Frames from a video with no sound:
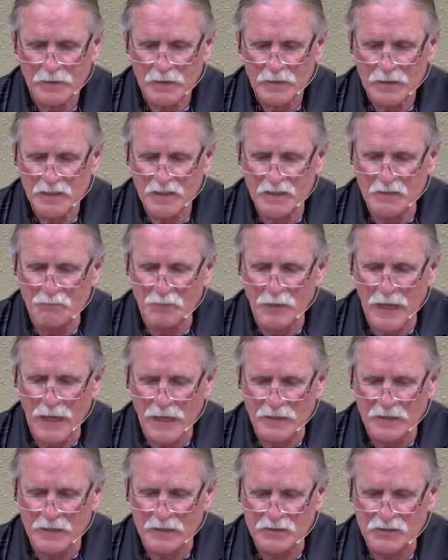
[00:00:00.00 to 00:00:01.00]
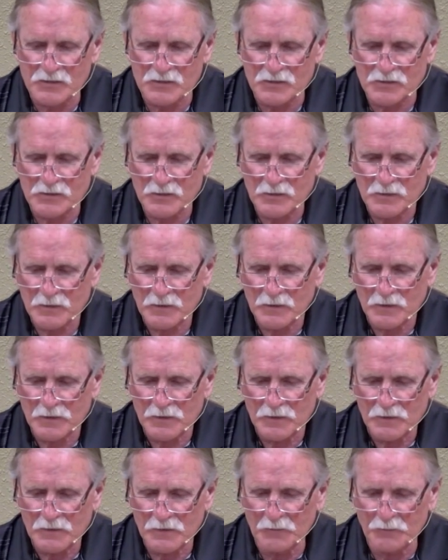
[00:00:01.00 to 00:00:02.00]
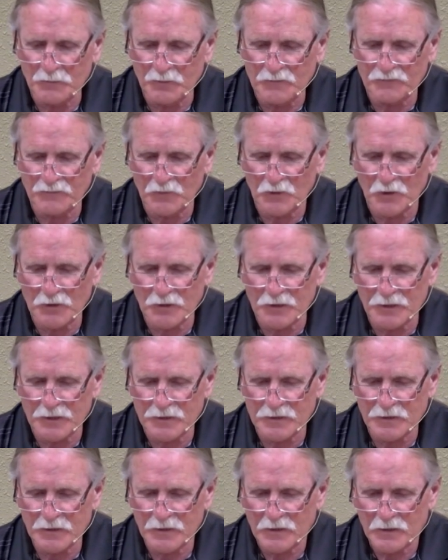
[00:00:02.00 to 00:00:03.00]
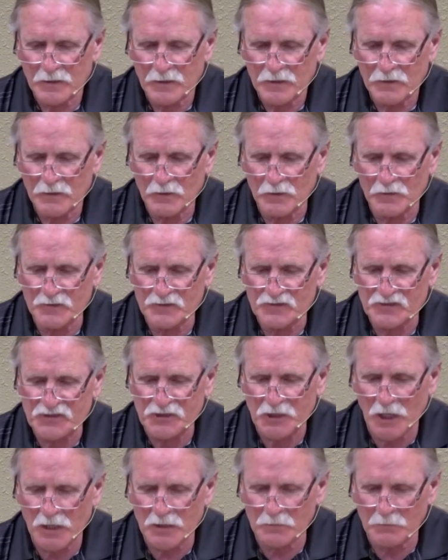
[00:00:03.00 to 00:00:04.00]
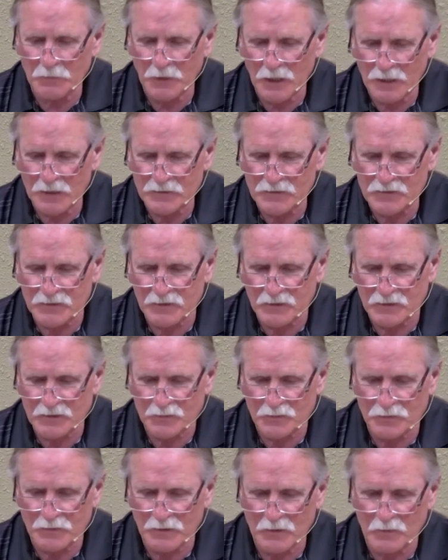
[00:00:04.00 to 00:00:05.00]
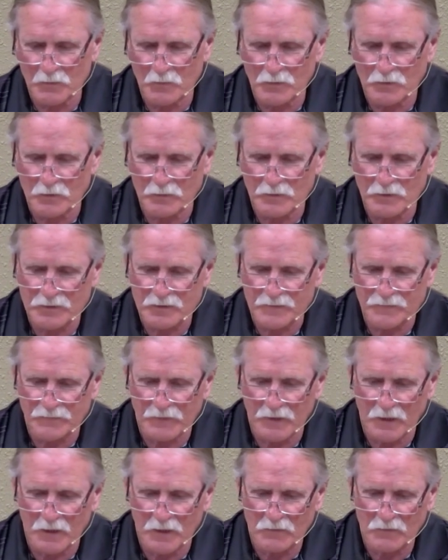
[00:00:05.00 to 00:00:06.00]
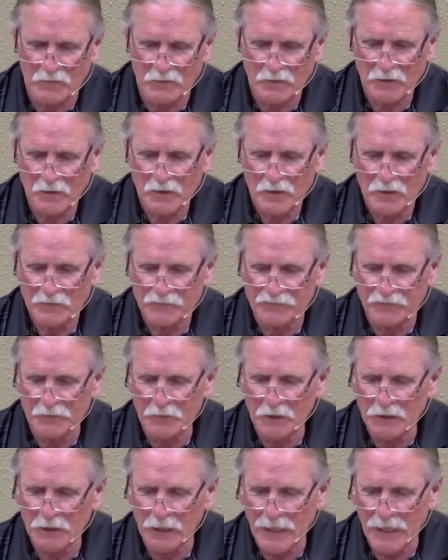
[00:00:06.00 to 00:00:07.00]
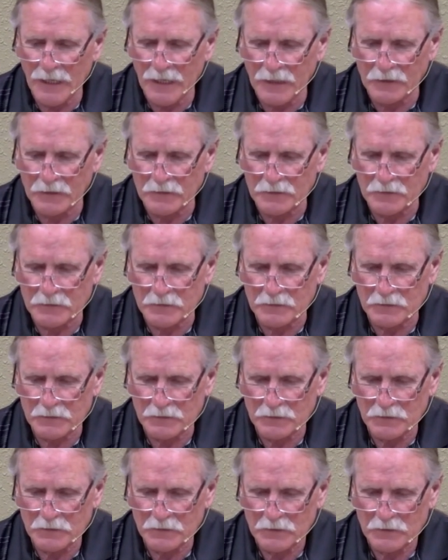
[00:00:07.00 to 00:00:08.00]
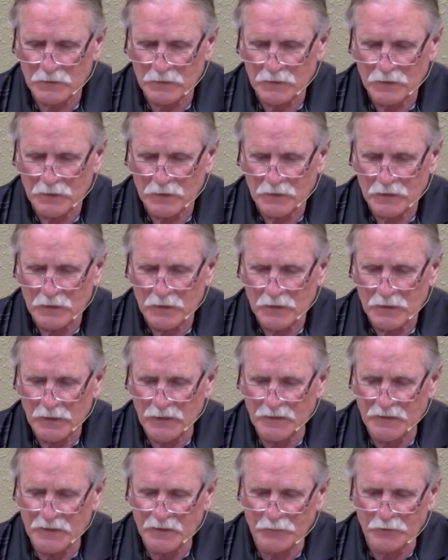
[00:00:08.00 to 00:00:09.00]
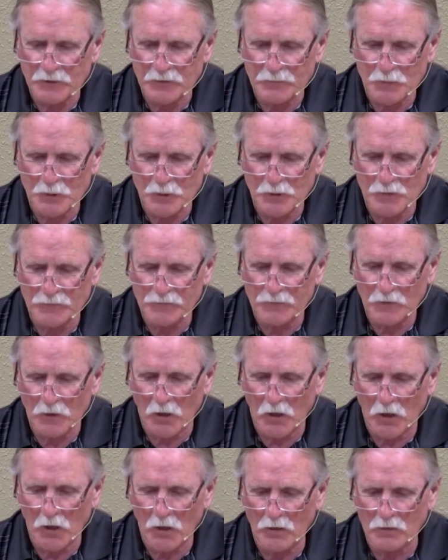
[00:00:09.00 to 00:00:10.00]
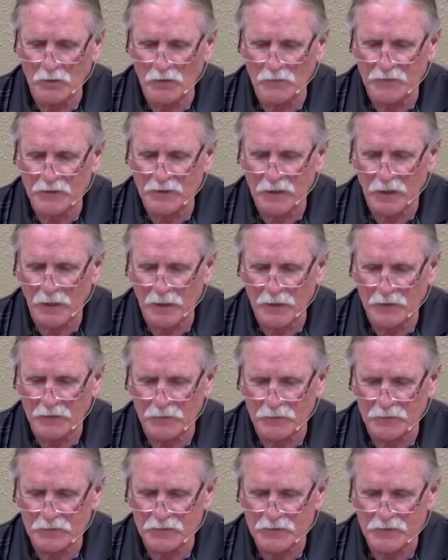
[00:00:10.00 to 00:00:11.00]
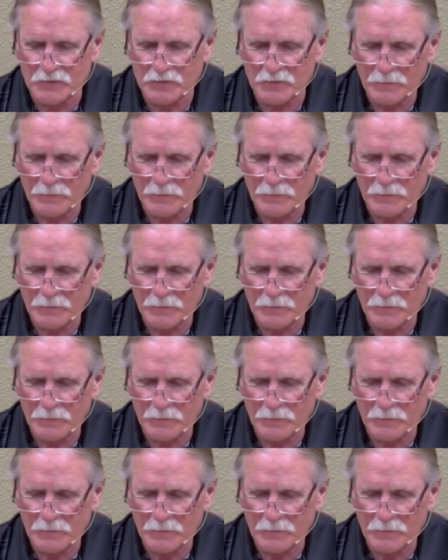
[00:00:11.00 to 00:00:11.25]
He banished the perverted or the sodomites, that's where that word is found, from the land. And he removed all of the idols